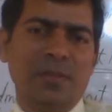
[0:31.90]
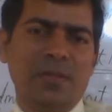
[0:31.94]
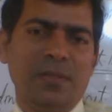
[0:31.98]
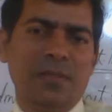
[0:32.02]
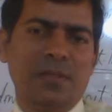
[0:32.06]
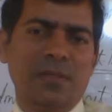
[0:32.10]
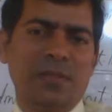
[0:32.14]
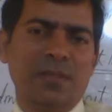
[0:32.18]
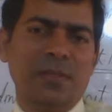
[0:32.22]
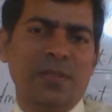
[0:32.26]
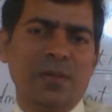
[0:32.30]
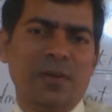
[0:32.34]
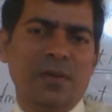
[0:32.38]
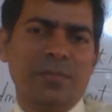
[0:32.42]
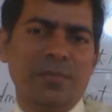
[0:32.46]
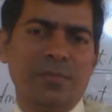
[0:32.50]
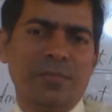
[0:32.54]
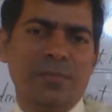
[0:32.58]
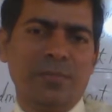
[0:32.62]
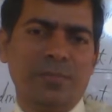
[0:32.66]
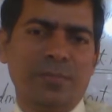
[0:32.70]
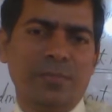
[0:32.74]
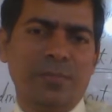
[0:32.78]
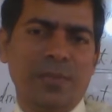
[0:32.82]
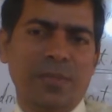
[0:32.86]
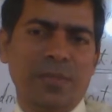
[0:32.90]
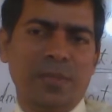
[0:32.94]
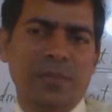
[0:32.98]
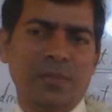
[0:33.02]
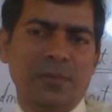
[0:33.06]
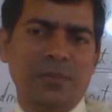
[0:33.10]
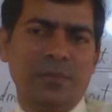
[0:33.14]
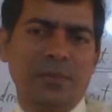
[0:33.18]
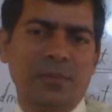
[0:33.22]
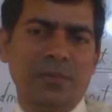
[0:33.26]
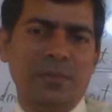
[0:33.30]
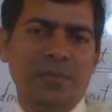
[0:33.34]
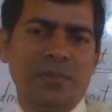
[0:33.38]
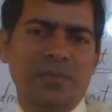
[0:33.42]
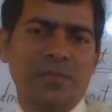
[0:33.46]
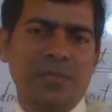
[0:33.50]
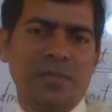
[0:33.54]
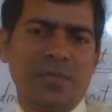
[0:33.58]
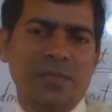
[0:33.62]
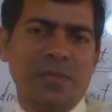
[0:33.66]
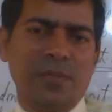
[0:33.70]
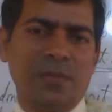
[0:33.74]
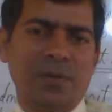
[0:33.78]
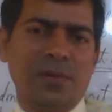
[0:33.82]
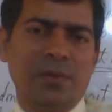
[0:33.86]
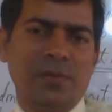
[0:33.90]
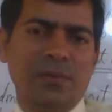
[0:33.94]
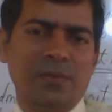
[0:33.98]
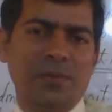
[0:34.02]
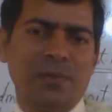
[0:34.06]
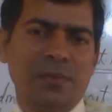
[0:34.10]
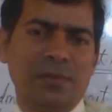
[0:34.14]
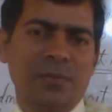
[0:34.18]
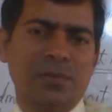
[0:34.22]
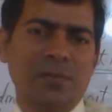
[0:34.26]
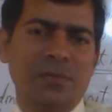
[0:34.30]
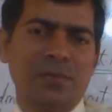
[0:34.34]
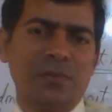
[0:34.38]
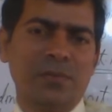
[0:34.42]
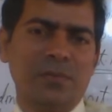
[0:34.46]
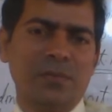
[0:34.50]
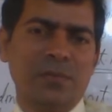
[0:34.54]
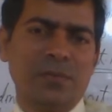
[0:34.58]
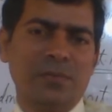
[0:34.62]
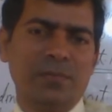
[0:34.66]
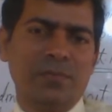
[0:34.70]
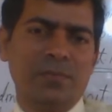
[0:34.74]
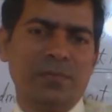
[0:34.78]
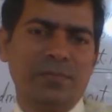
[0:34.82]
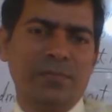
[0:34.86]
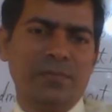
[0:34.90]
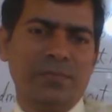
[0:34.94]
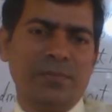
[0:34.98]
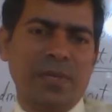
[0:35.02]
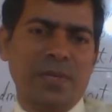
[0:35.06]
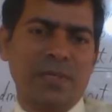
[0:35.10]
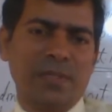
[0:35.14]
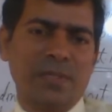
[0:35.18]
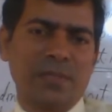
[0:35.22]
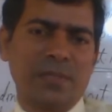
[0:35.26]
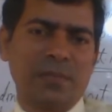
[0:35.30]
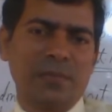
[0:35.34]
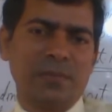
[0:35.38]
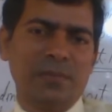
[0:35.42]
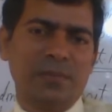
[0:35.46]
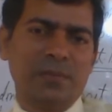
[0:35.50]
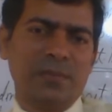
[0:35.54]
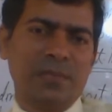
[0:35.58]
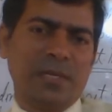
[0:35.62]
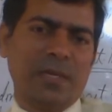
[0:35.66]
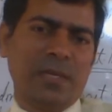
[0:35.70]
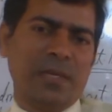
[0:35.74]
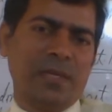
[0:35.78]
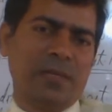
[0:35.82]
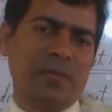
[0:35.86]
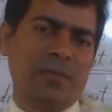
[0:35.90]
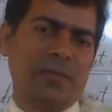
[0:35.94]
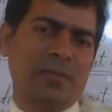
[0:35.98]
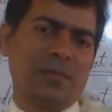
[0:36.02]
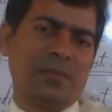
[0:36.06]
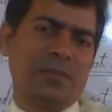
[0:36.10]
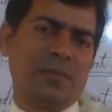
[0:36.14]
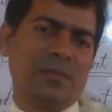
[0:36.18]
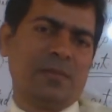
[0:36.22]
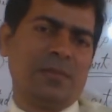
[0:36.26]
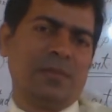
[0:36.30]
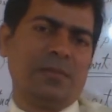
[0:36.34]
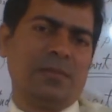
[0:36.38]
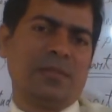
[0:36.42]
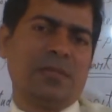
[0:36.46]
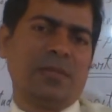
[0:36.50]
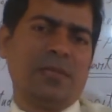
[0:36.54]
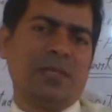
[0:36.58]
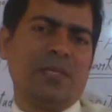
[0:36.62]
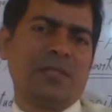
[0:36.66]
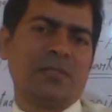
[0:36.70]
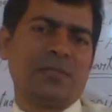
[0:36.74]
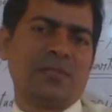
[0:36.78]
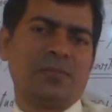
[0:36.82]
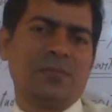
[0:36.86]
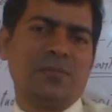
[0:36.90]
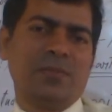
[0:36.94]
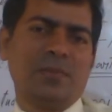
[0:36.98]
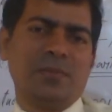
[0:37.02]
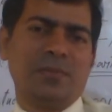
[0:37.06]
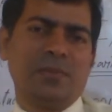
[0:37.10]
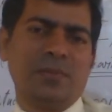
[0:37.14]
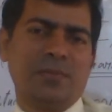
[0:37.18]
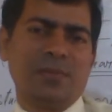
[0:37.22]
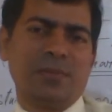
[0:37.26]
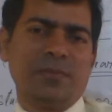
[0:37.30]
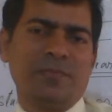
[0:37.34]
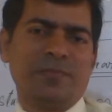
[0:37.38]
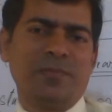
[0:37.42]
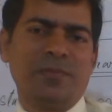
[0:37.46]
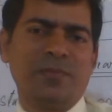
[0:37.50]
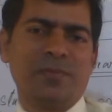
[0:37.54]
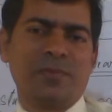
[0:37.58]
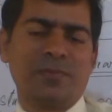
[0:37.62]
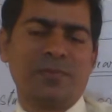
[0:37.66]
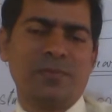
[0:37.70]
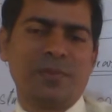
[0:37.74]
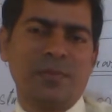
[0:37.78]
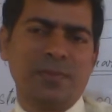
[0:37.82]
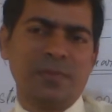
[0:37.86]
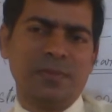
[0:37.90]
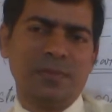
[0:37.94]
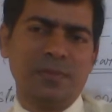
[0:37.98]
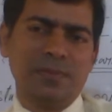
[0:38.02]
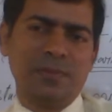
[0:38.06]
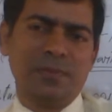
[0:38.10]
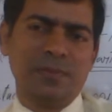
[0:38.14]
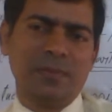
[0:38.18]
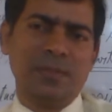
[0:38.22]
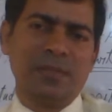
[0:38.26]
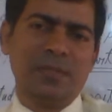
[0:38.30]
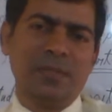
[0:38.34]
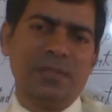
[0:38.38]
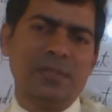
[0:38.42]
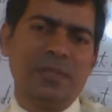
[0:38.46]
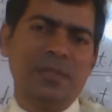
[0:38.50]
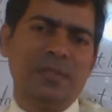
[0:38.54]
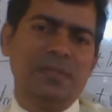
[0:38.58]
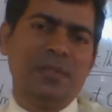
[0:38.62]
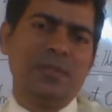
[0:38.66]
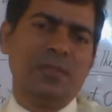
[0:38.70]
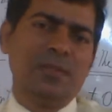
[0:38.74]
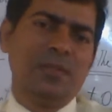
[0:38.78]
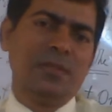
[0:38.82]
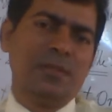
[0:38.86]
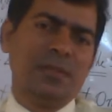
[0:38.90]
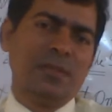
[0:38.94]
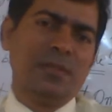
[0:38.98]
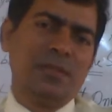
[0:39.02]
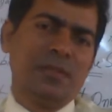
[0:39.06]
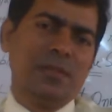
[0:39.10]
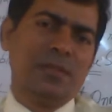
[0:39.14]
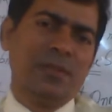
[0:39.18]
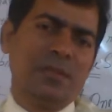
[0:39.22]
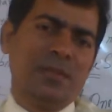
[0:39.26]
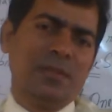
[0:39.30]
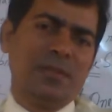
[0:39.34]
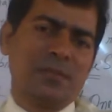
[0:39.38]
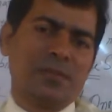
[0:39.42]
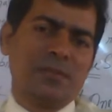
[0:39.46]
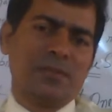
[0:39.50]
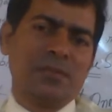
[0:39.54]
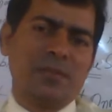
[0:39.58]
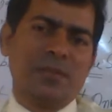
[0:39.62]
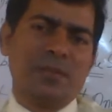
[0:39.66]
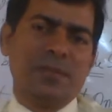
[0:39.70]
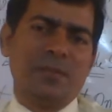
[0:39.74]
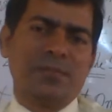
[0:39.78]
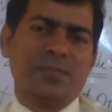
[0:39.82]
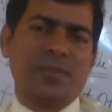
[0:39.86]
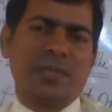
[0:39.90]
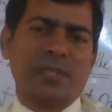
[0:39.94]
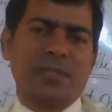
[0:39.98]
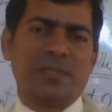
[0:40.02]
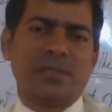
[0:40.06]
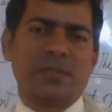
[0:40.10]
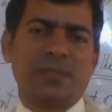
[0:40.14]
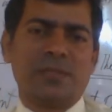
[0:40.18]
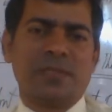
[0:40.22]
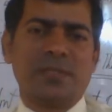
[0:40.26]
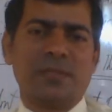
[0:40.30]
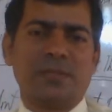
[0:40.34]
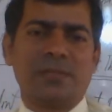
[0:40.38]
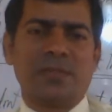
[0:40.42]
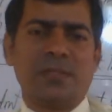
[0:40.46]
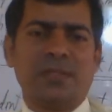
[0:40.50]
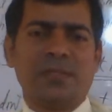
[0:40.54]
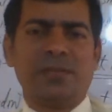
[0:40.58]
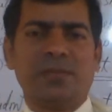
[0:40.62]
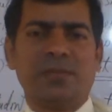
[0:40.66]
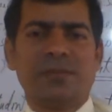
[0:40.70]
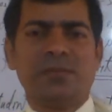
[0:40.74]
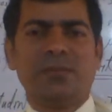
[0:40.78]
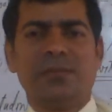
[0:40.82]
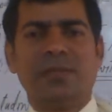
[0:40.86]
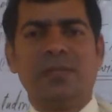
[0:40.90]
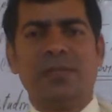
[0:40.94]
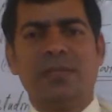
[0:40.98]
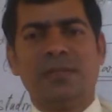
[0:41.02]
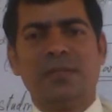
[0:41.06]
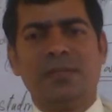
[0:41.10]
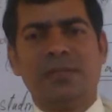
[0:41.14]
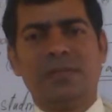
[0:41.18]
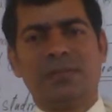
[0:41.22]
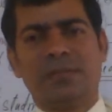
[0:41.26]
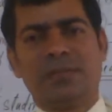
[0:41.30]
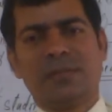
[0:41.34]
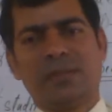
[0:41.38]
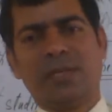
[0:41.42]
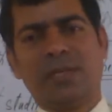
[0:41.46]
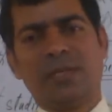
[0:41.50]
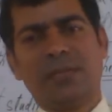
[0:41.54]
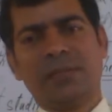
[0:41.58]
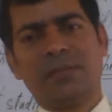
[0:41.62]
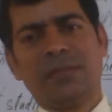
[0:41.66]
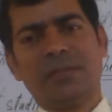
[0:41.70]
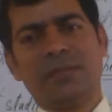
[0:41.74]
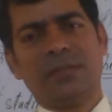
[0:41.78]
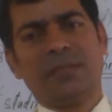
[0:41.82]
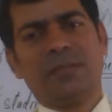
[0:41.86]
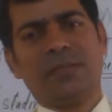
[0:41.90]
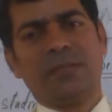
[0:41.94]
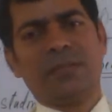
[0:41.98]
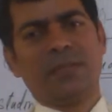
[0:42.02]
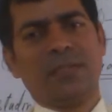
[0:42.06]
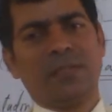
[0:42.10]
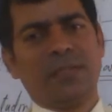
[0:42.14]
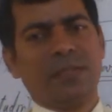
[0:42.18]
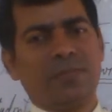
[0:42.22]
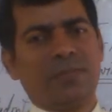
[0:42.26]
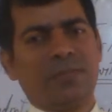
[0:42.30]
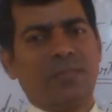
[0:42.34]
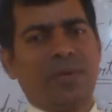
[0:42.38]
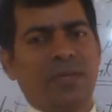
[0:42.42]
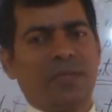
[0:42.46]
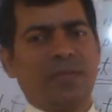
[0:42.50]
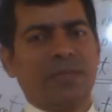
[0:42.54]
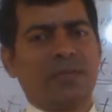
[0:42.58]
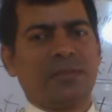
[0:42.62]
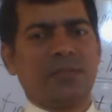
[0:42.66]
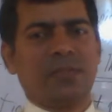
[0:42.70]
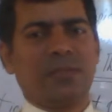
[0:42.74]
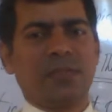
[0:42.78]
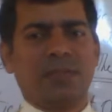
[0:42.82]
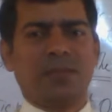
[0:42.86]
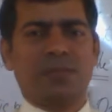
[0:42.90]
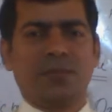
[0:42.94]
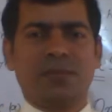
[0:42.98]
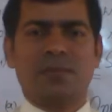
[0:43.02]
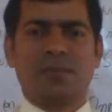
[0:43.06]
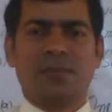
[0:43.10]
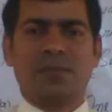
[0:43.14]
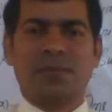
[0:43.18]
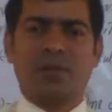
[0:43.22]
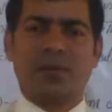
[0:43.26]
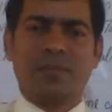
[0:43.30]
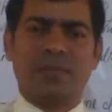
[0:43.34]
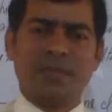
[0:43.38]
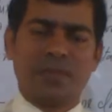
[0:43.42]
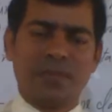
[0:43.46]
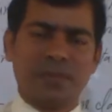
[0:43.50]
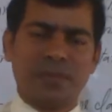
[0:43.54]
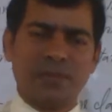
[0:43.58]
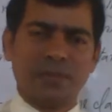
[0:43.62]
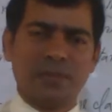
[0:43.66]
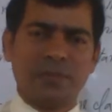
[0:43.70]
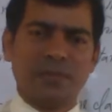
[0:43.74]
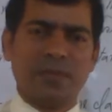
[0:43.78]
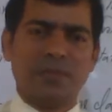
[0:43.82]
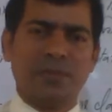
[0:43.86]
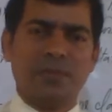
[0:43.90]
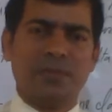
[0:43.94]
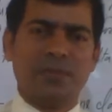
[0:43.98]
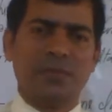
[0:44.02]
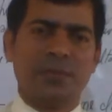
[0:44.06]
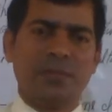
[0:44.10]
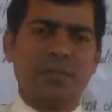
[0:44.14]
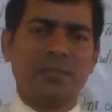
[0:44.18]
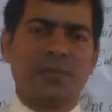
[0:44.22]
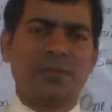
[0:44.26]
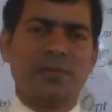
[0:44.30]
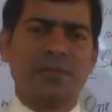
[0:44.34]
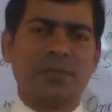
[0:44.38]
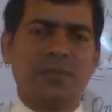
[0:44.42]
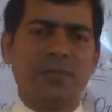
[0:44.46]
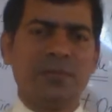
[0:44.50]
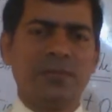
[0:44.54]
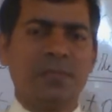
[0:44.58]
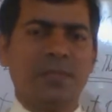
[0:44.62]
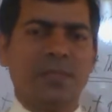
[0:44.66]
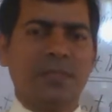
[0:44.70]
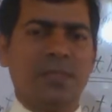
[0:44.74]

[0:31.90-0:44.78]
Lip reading: 3 of which are on the rules of articles, and the last one, the 4th one, is also a practice class. And today's class is the second practice class on the topic. So, dear students,